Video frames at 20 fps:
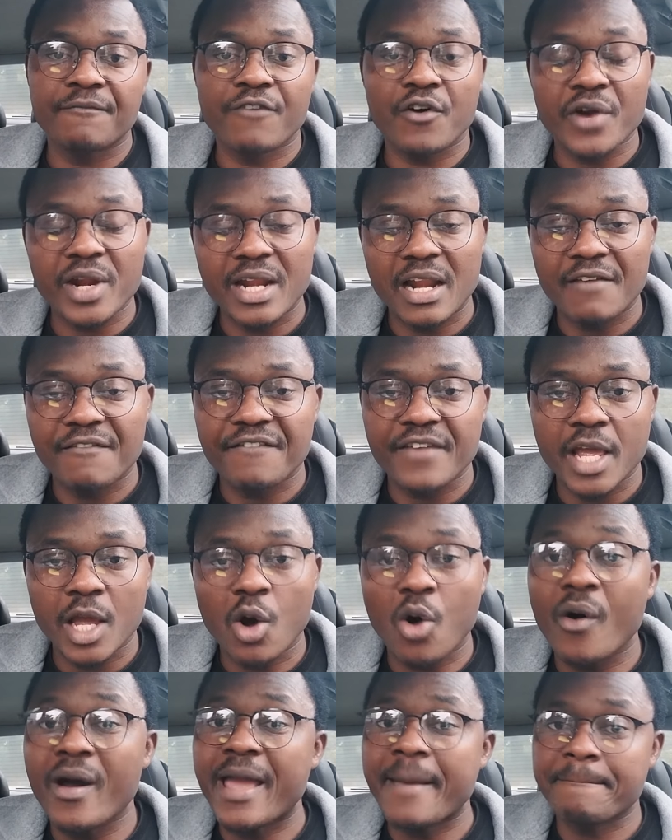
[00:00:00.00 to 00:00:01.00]
Foreign
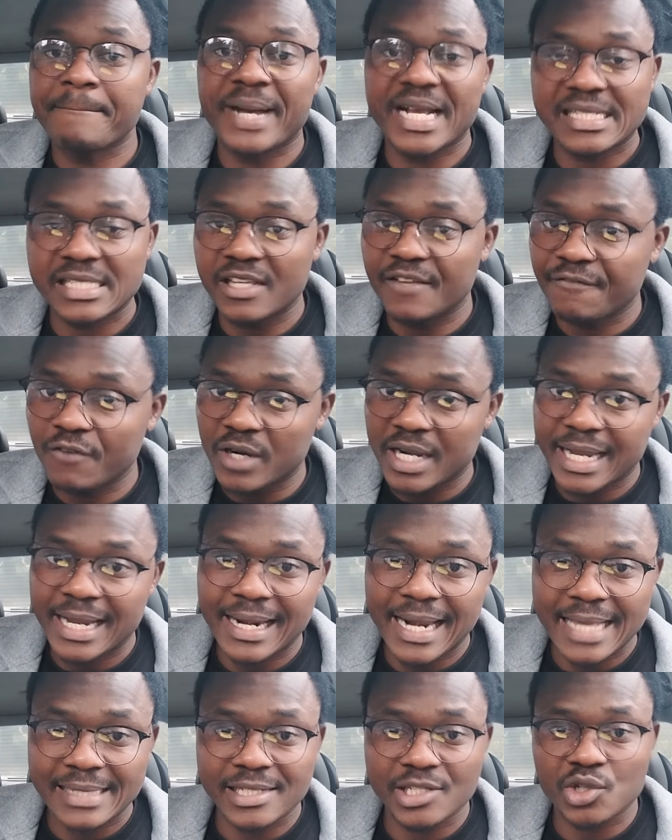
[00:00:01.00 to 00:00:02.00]
Affairs or embassy for
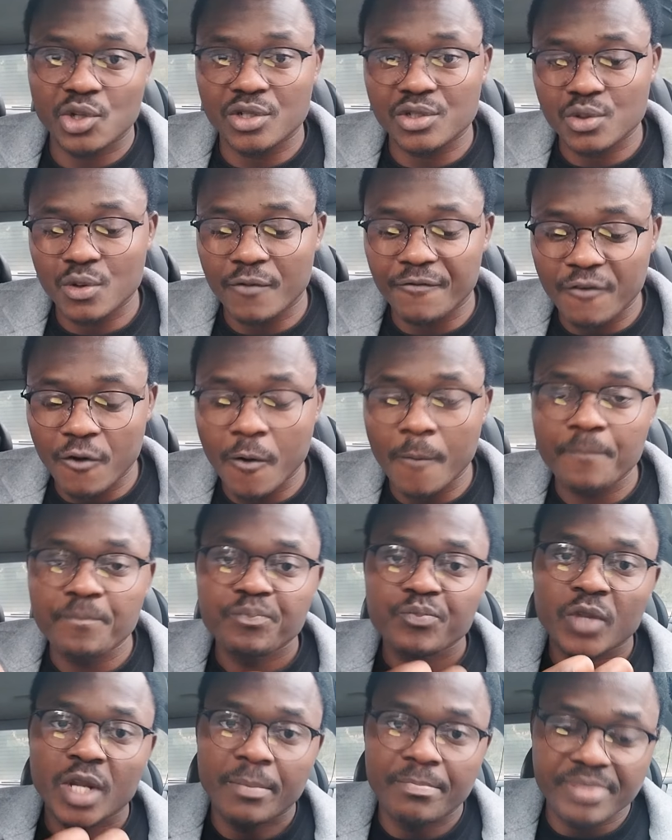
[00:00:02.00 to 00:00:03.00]
legalization. So, for
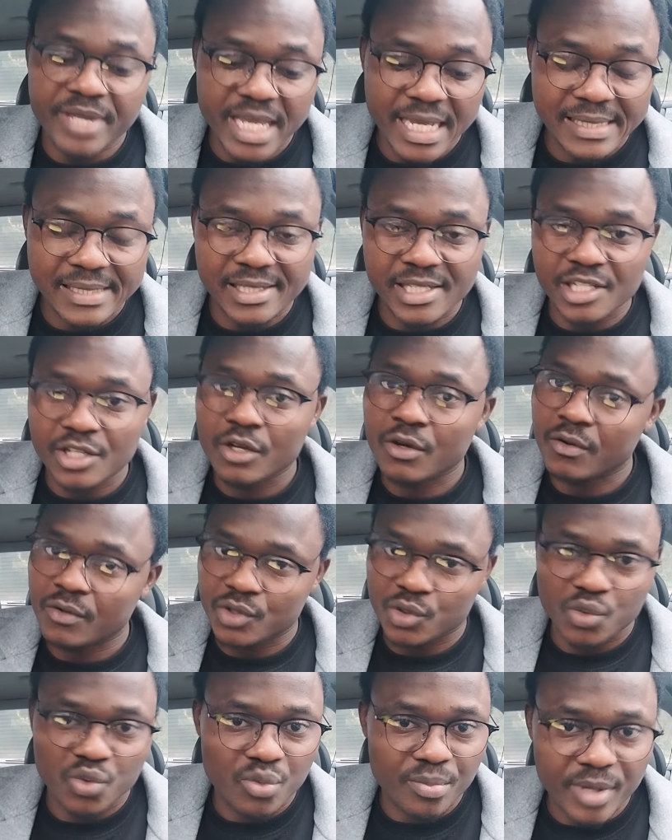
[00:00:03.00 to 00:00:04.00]
BSc,
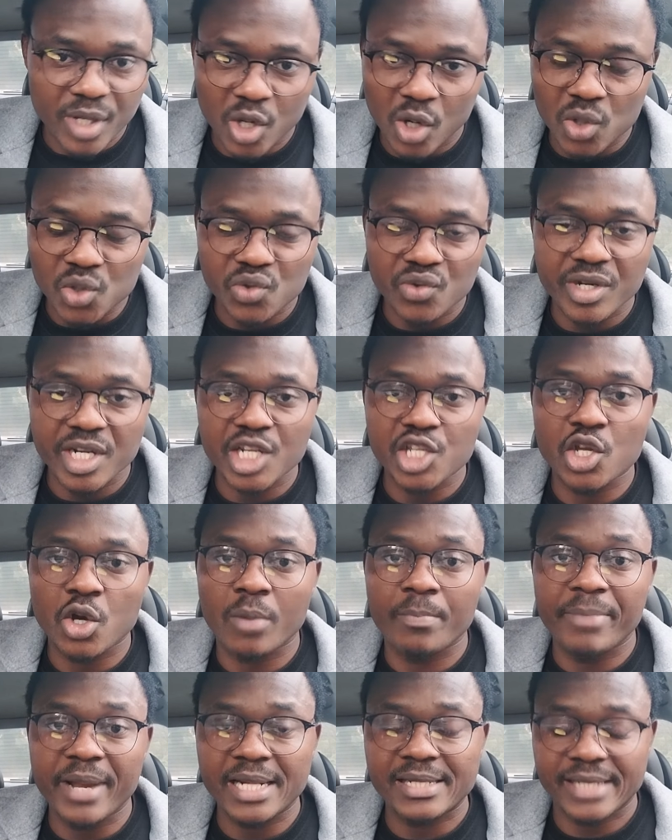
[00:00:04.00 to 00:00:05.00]
you'll be considering
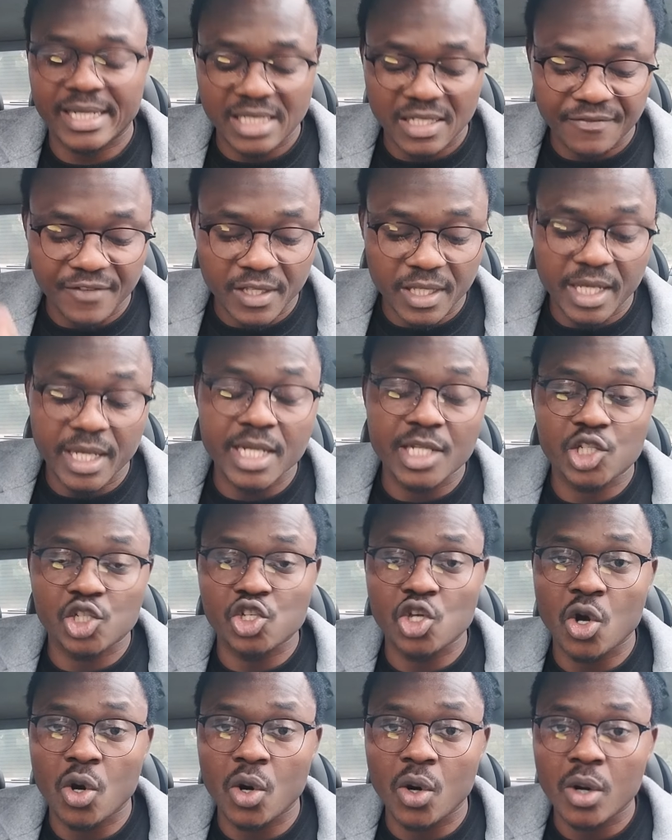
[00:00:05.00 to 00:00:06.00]
your birth
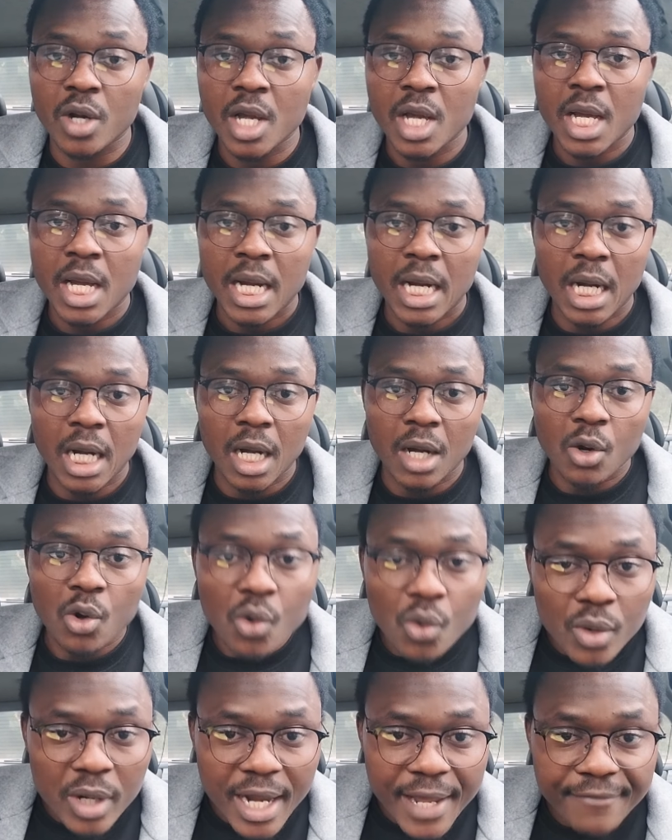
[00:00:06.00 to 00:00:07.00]
certificate, your
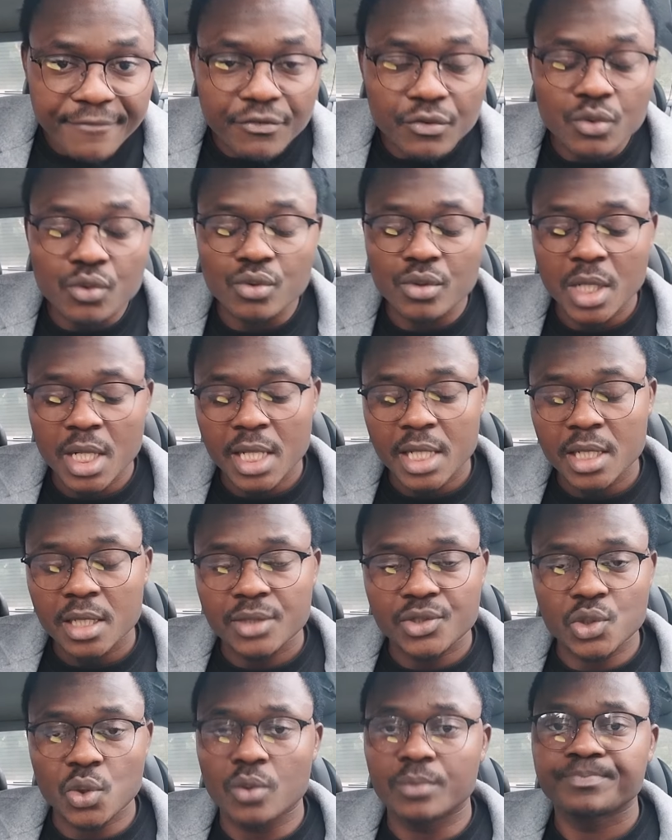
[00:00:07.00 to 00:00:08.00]
O level.
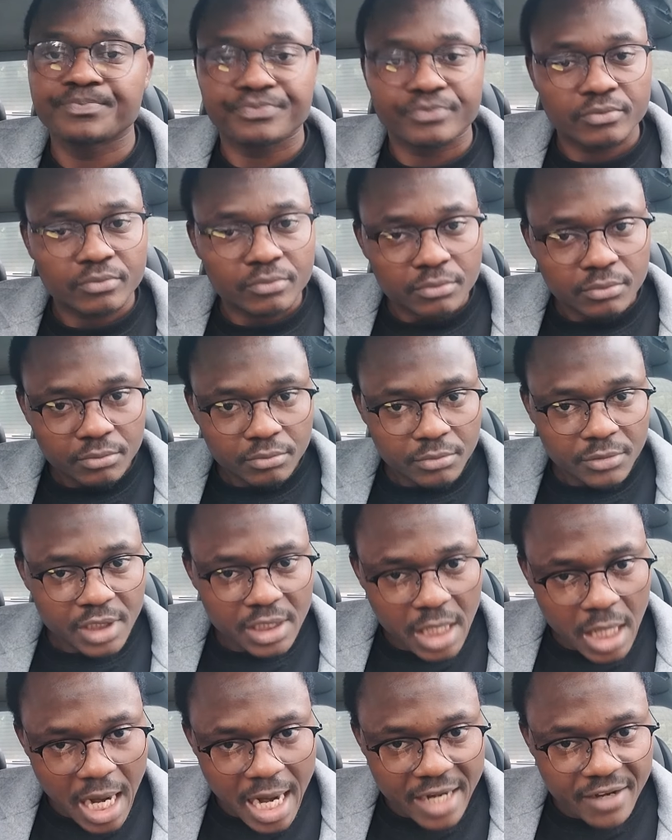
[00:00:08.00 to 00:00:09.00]
So,
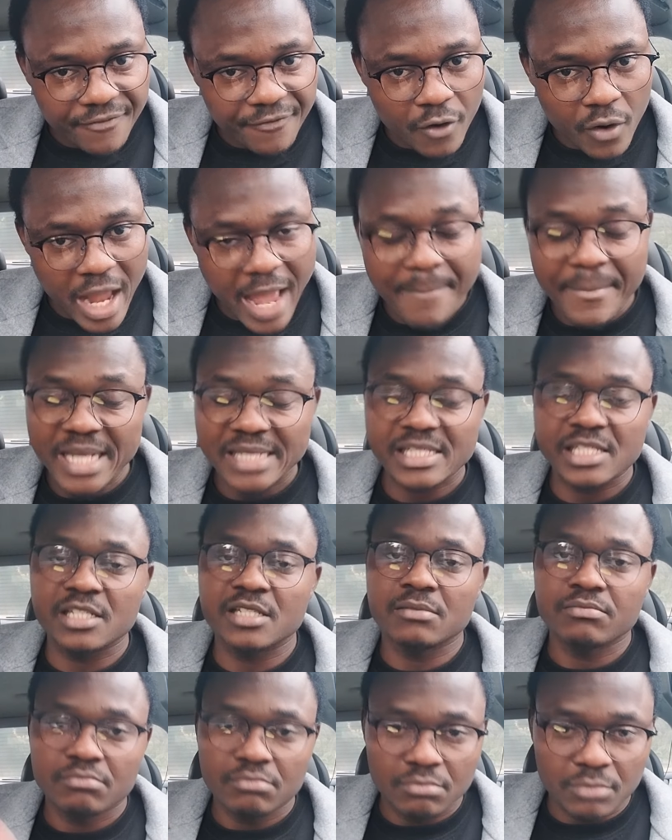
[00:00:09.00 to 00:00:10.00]
and for
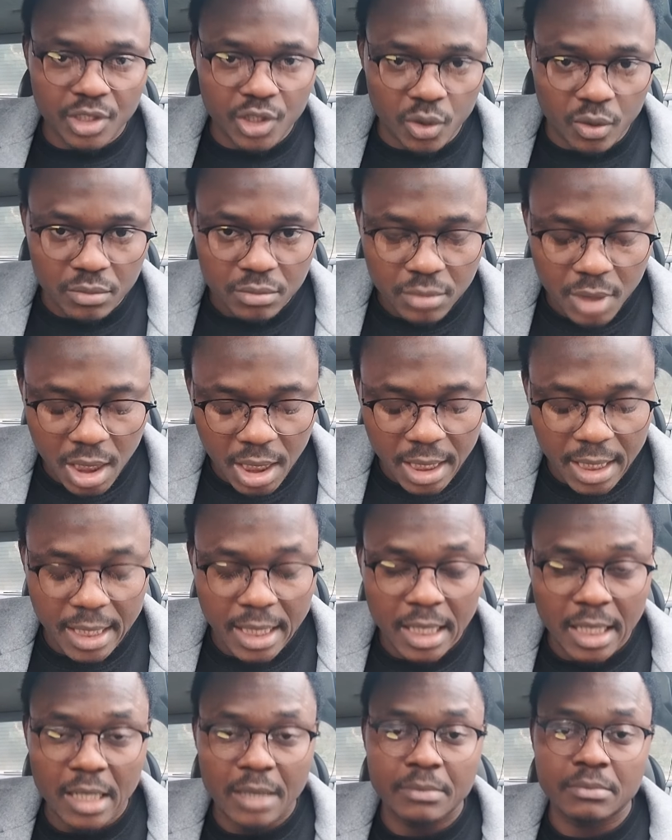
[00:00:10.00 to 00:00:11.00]
MSc, you know,
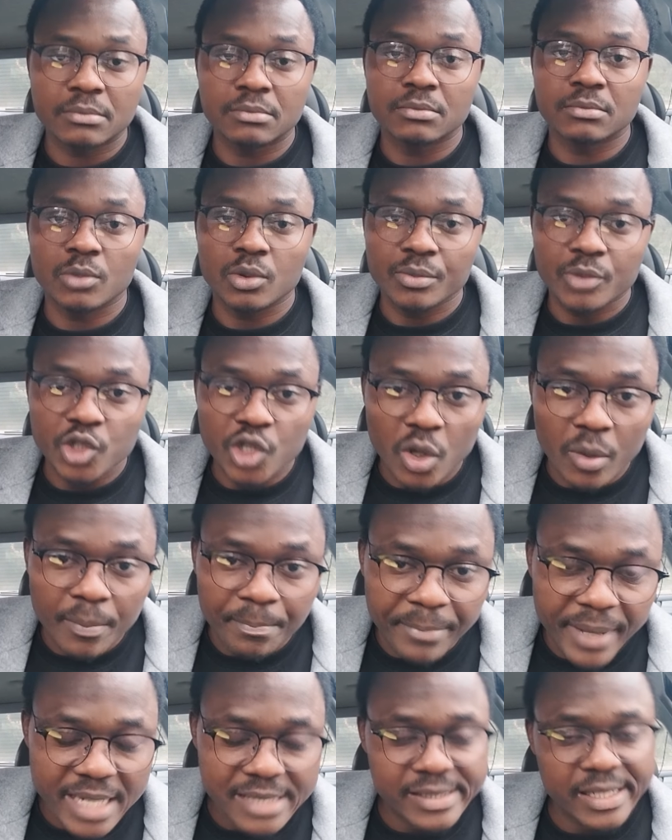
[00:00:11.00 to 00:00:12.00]
your
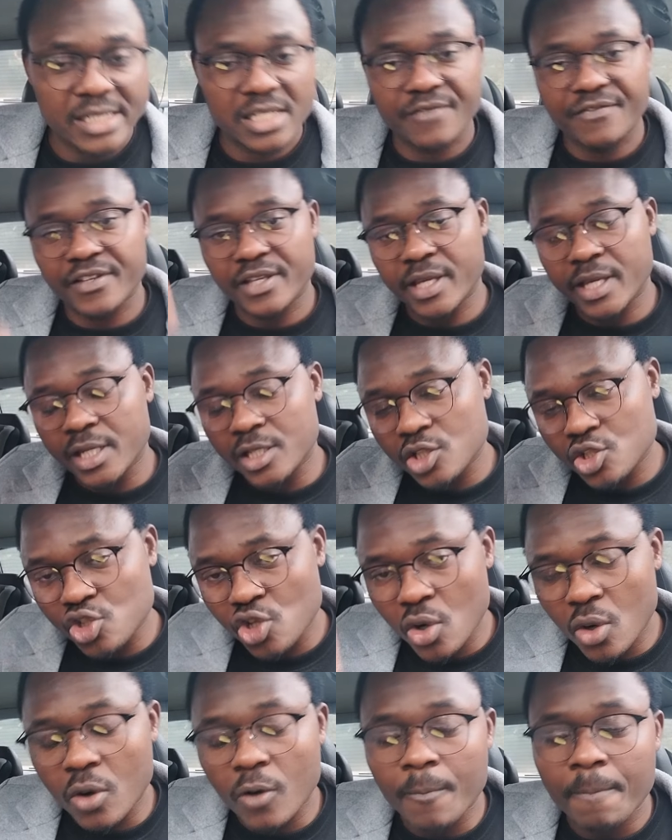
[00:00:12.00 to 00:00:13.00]
birth certificate,
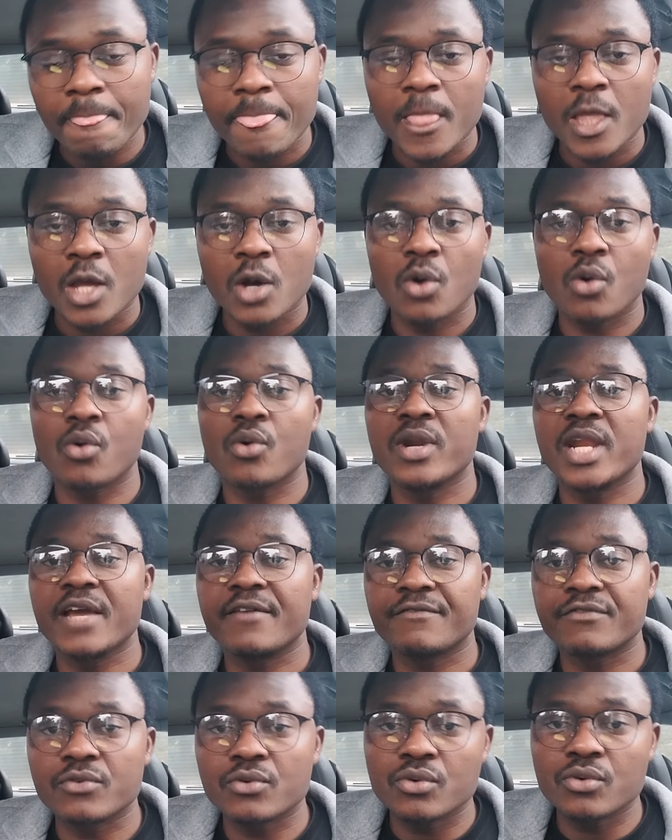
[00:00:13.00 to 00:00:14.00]
your O
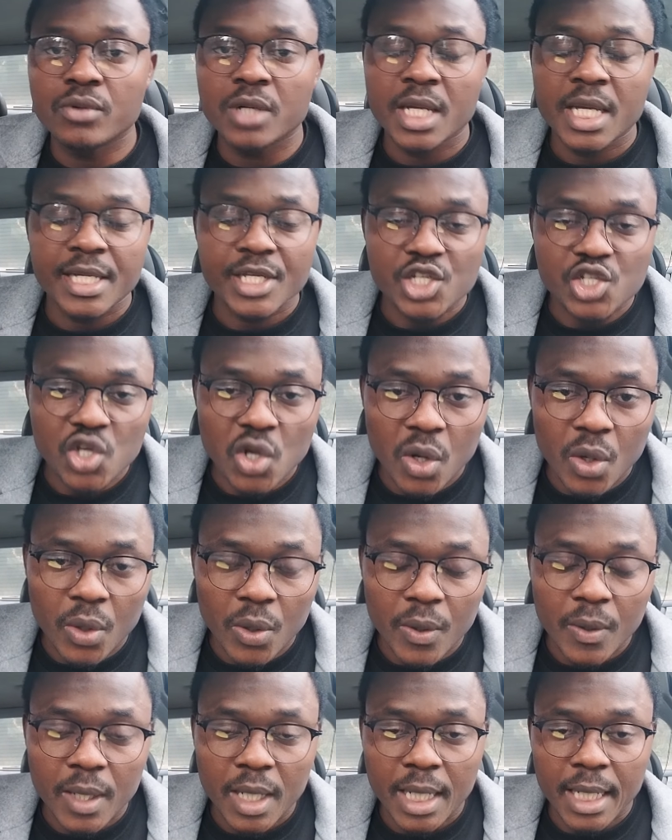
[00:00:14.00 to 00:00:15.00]
level,
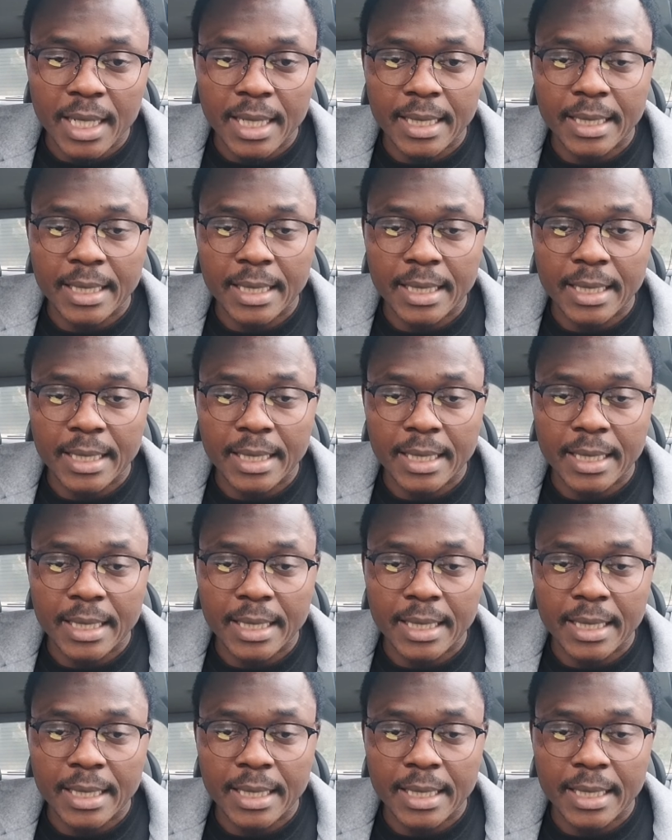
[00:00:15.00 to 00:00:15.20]
your